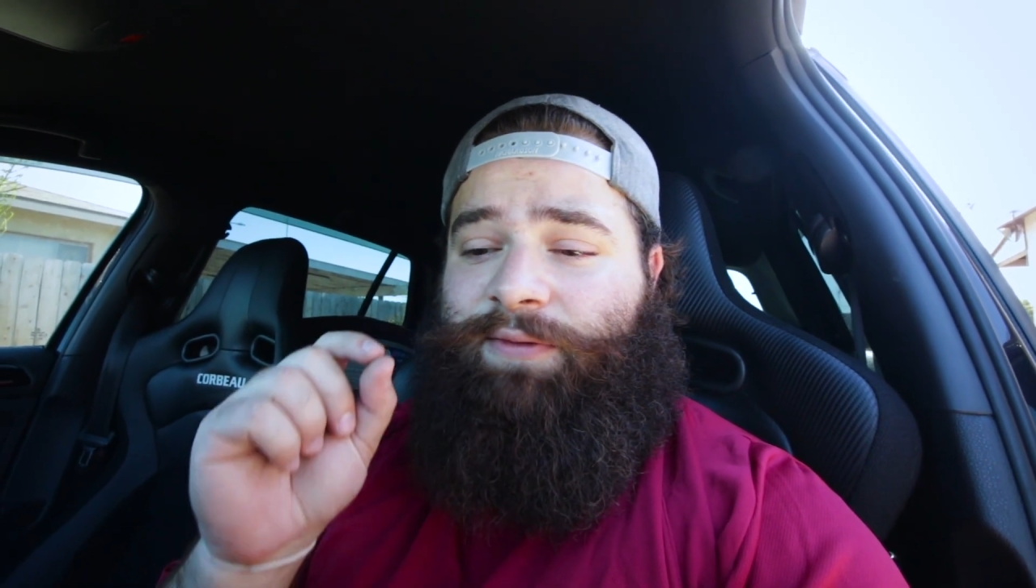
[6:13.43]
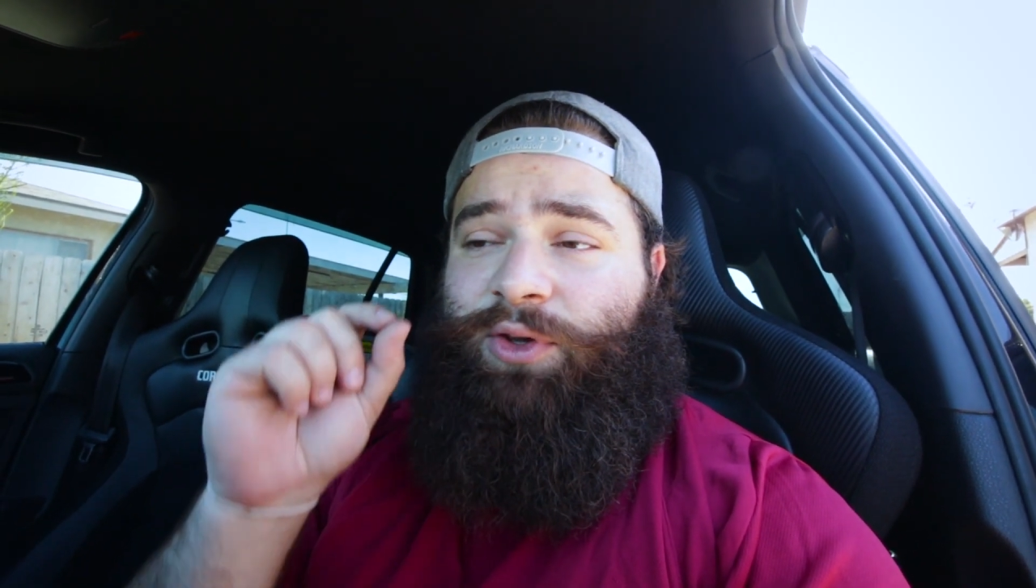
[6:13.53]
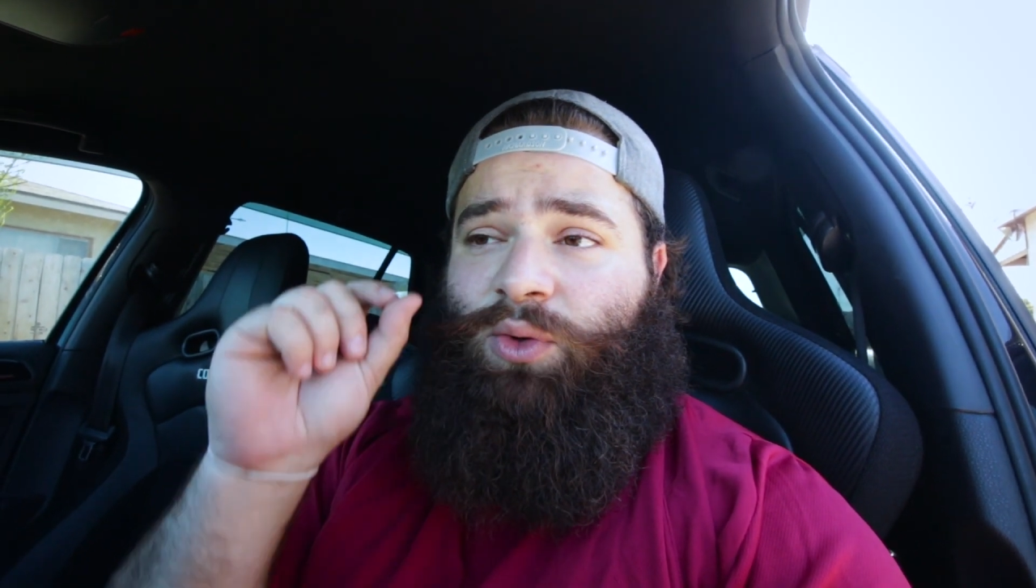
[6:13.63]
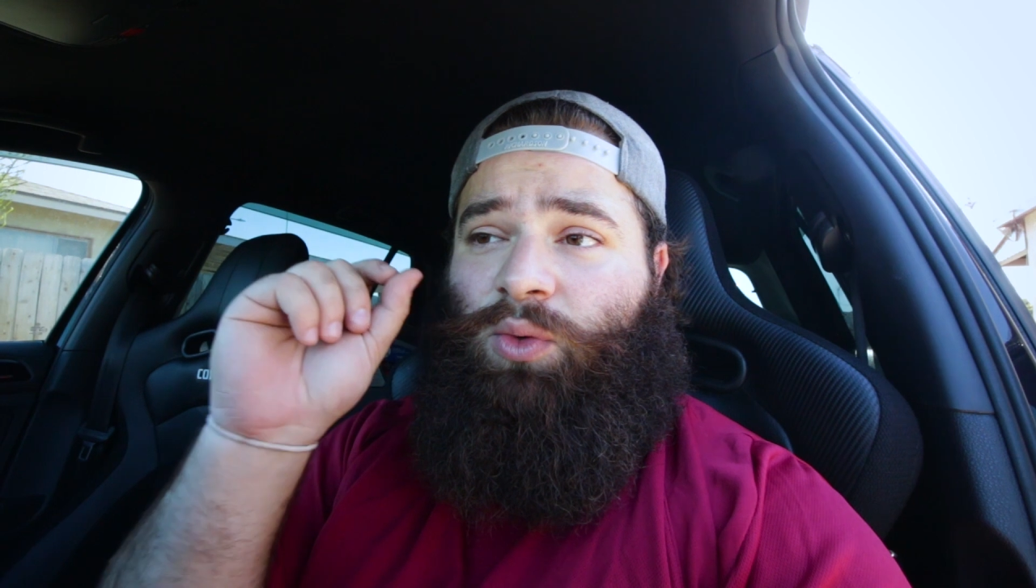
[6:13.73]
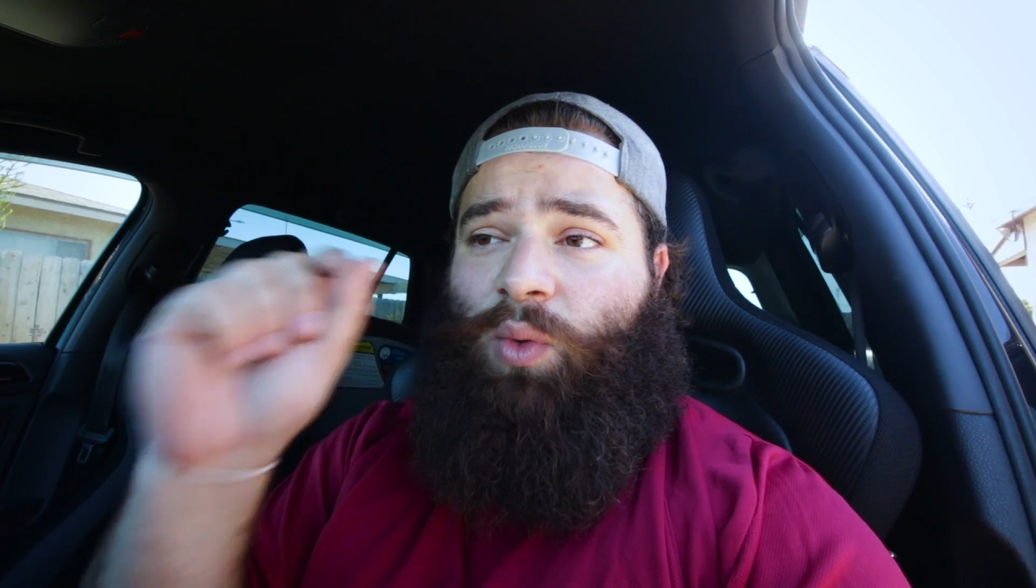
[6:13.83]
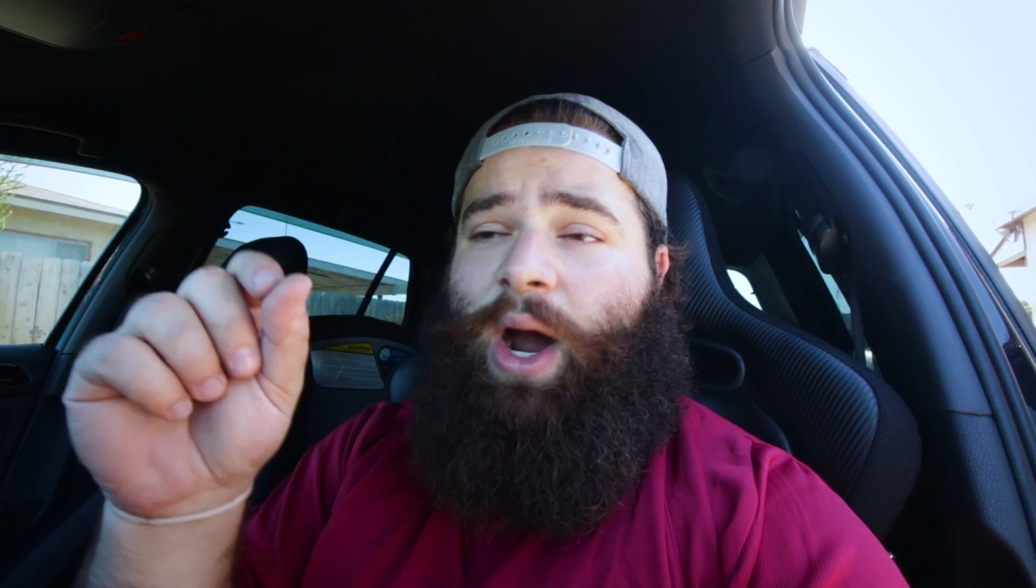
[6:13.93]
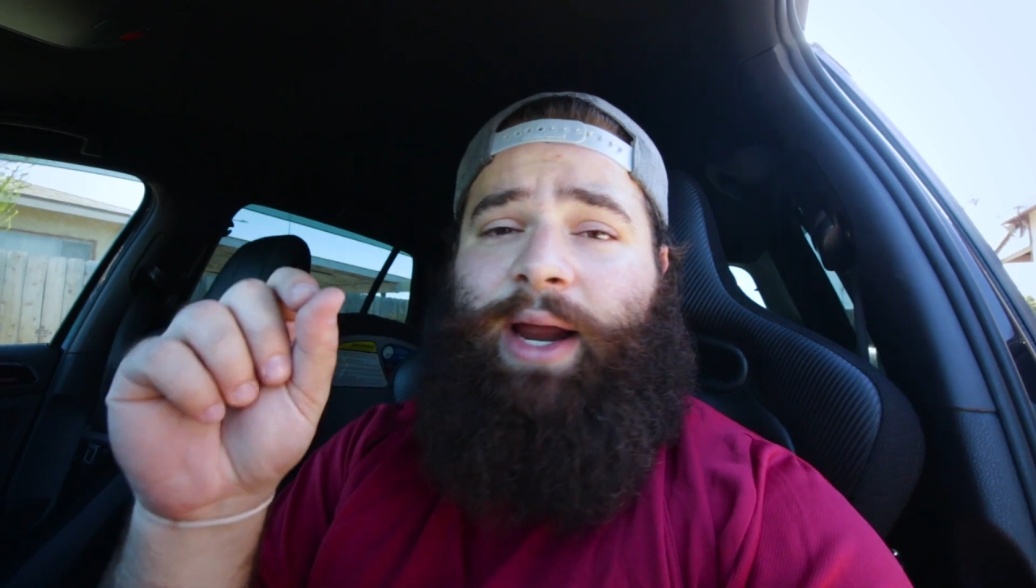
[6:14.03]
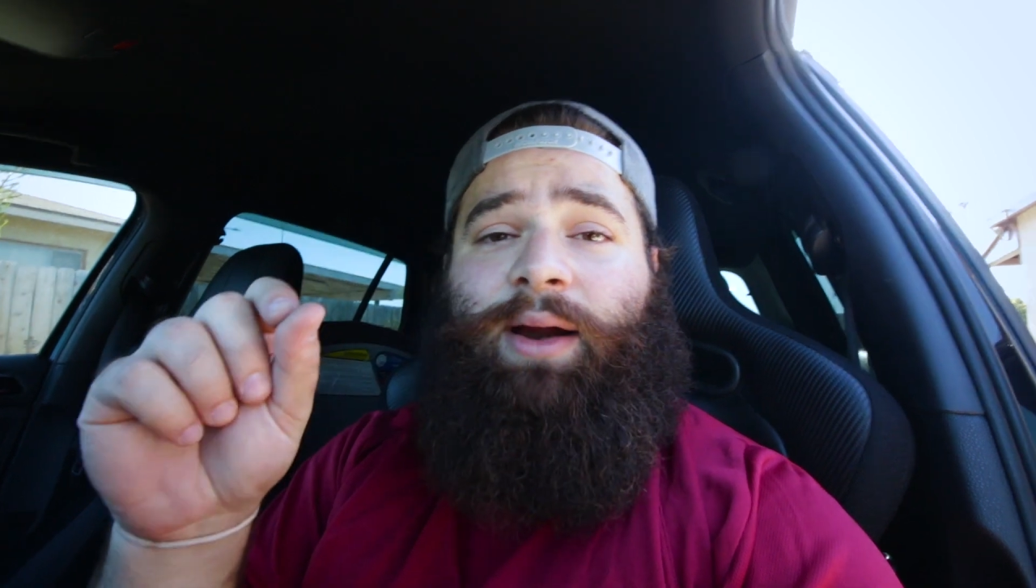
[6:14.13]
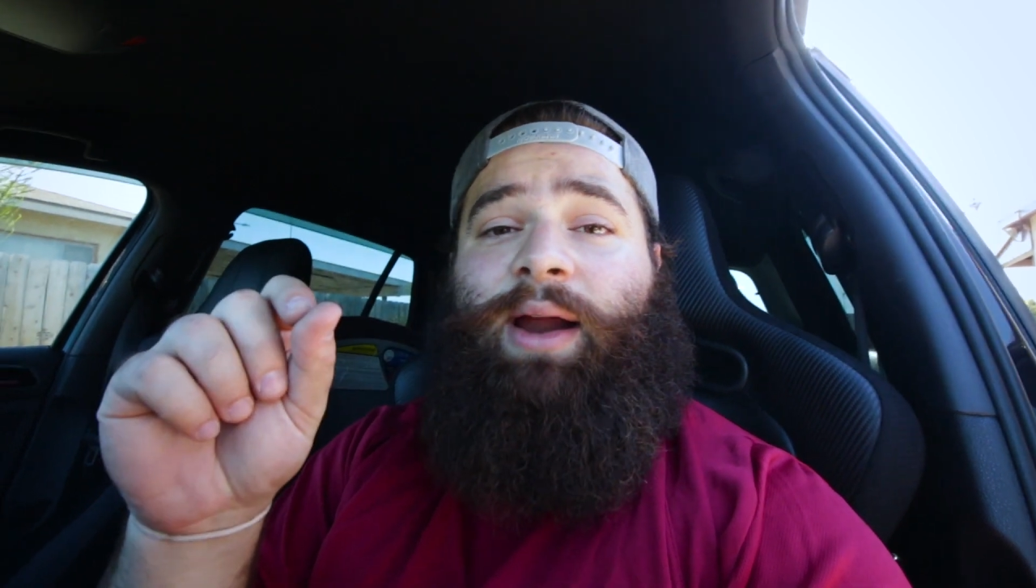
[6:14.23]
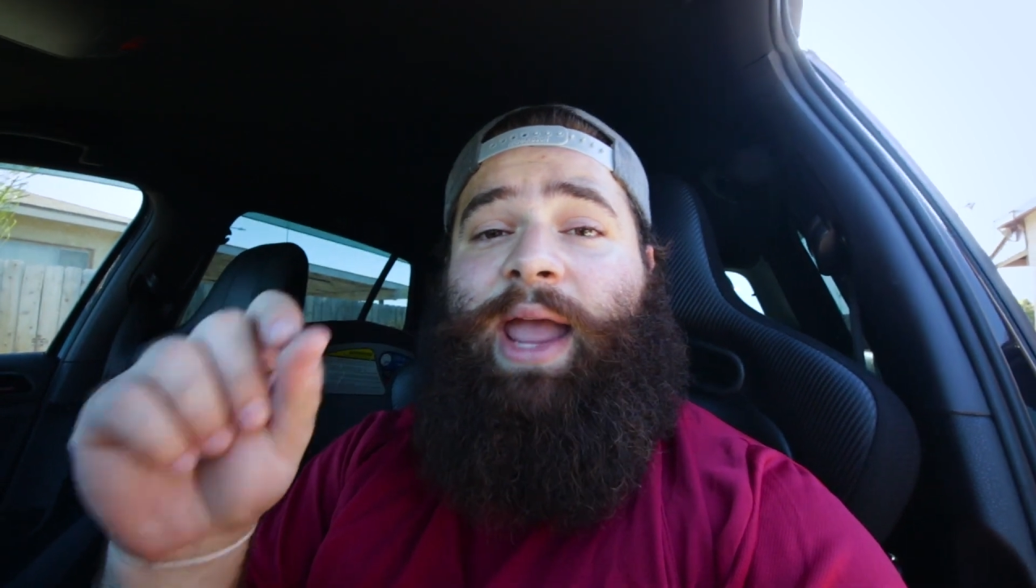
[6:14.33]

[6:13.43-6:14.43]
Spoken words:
fuel wire,